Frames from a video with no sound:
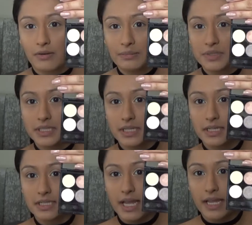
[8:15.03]
I'm just going
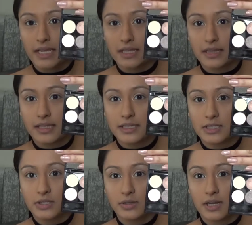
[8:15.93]
to take these
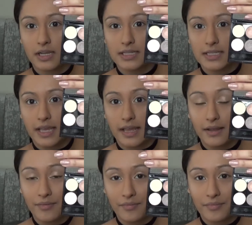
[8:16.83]
two colours here,